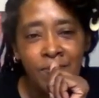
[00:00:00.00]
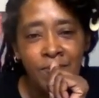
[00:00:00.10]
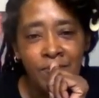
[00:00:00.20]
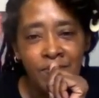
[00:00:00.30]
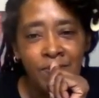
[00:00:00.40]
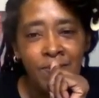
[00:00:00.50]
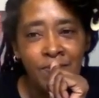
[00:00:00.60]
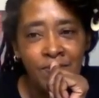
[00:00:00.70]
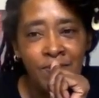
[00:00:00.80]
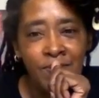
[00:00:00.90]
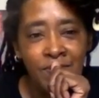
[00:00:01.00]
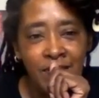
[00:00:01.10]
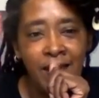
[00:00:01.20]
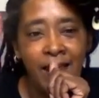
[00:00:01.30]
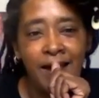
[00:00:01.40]

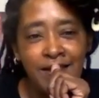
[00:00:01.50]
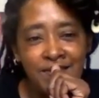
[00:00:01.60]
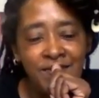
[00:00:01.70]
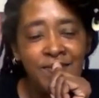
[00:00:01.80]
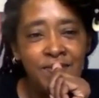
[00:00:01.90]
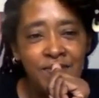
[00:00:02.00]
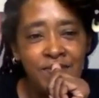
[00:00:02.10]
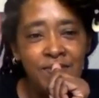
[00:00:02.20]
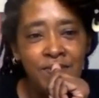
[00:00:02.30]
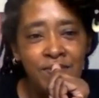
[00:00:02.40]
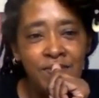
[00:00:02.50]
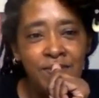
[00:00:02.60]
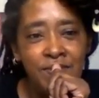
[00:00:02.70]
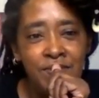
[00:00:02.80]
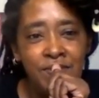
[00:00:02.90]

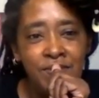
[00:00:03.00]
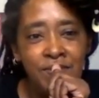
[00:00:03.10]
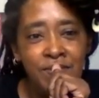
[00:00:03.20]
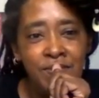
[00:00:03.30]
(silent)